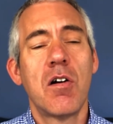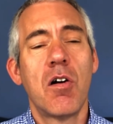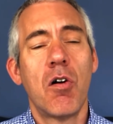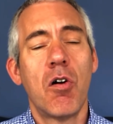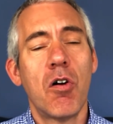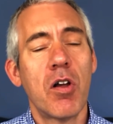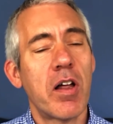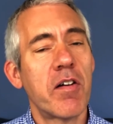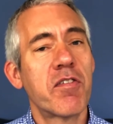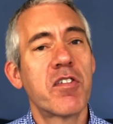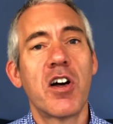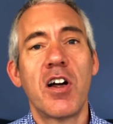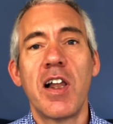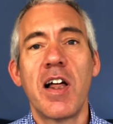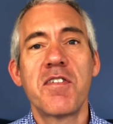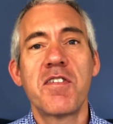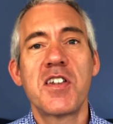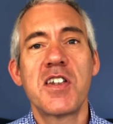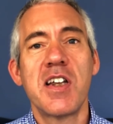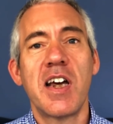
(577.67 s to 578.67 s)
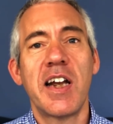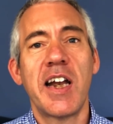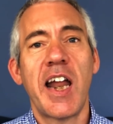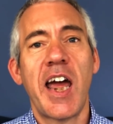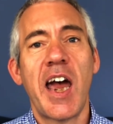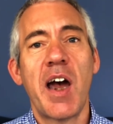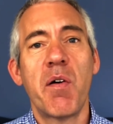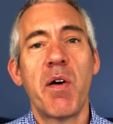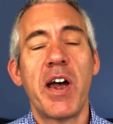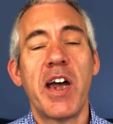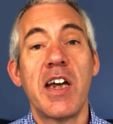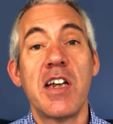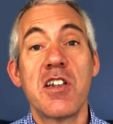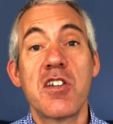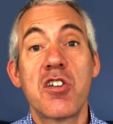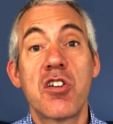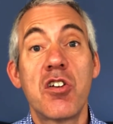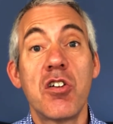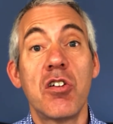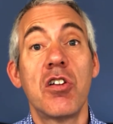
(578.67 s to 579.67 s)
all I've got left to say now
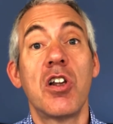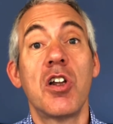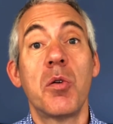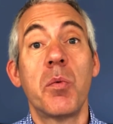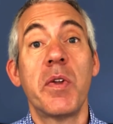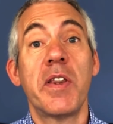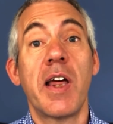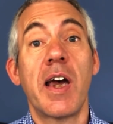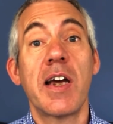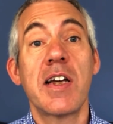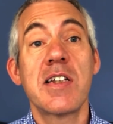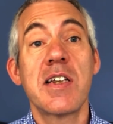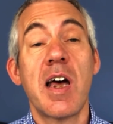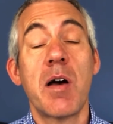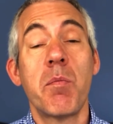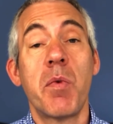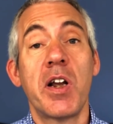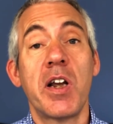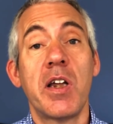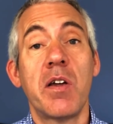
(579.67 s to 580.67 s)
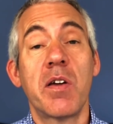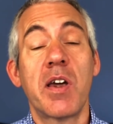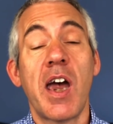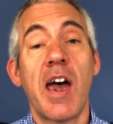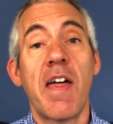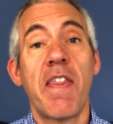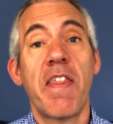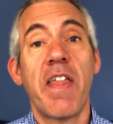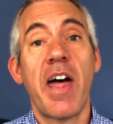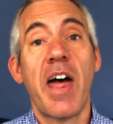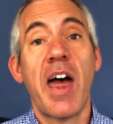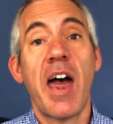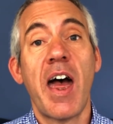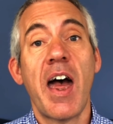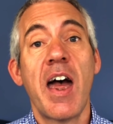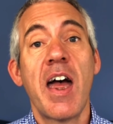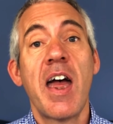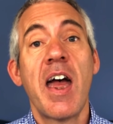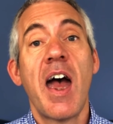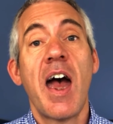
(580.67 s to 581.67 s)
is good luck with the exam when you get
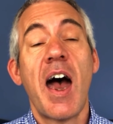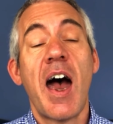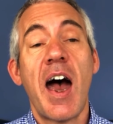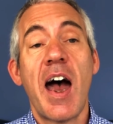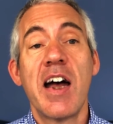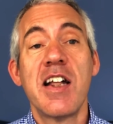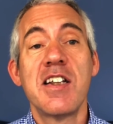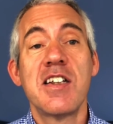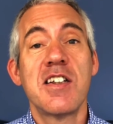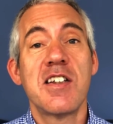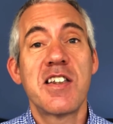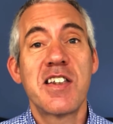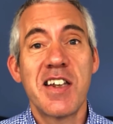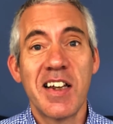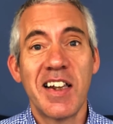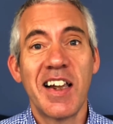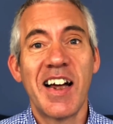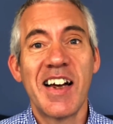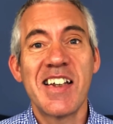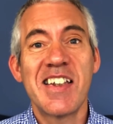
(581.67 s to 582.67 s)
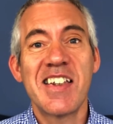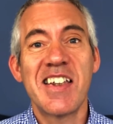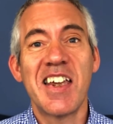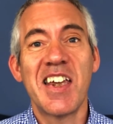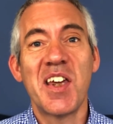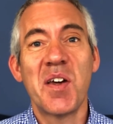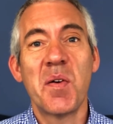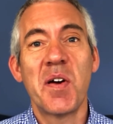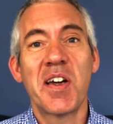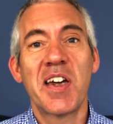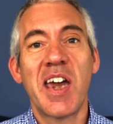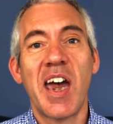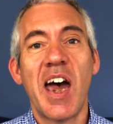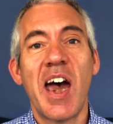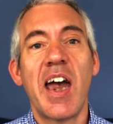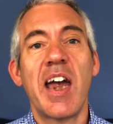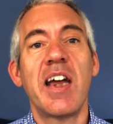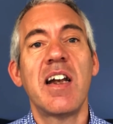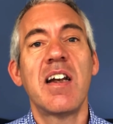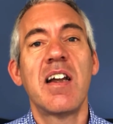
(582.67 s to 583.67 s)
there. And until I see you
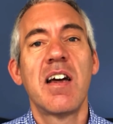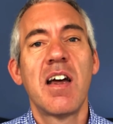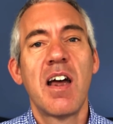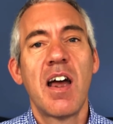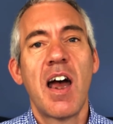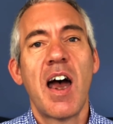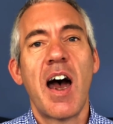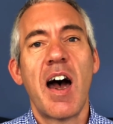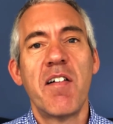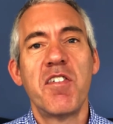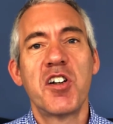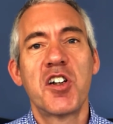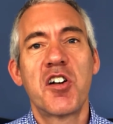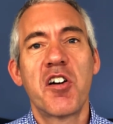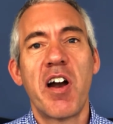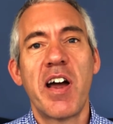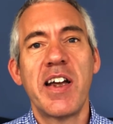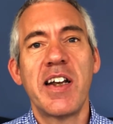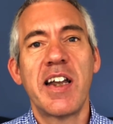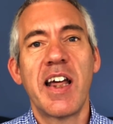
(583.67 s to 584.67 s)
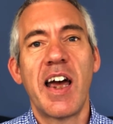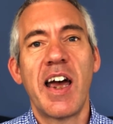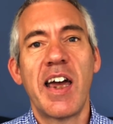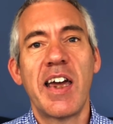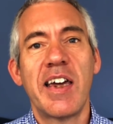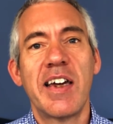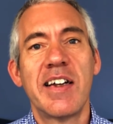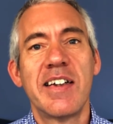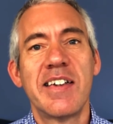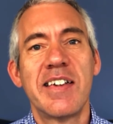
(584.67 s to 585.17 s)
again, have a great day.